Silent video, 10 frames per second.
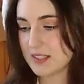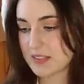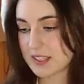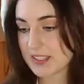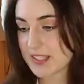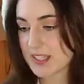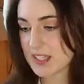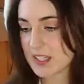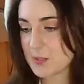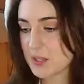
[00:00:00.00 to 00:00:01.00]
I rarely
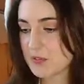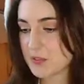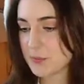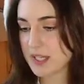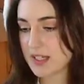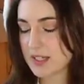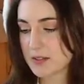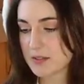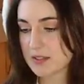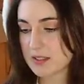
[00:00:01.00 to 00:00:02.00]
see anime from
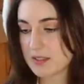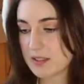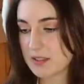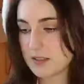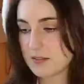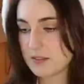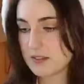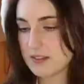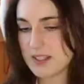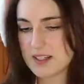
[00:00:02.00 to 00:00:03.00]
Madhouse lately.
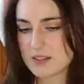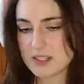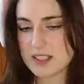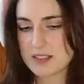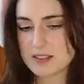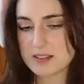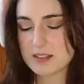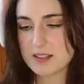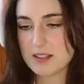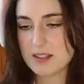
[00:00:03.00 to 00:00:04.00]
Yeah, right?
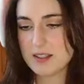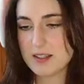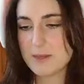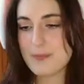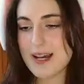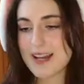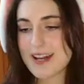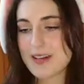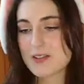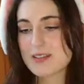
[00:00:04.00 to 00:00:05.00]

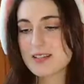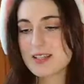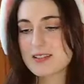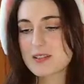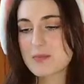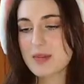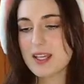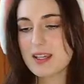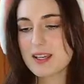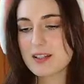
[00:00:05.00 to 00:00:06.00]
Madhouse needs to
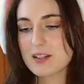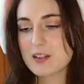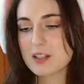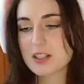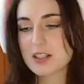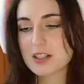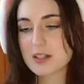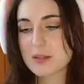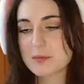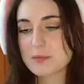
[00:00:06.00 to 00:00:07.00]
make another
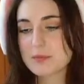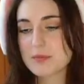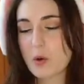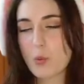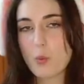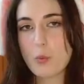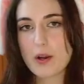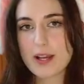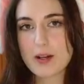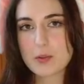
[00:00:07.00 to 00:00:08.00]
um
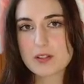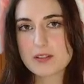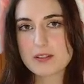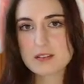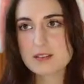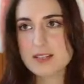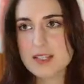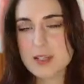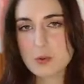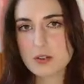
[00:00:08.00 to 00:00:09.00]
one out
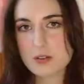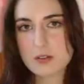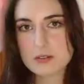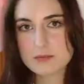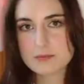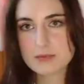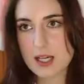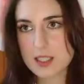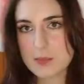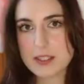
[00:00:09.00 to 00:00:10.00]
sequel
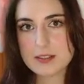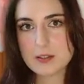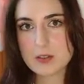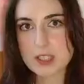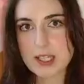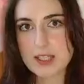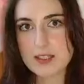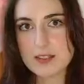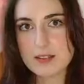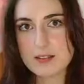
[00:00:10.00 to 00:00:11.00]
anime, okay?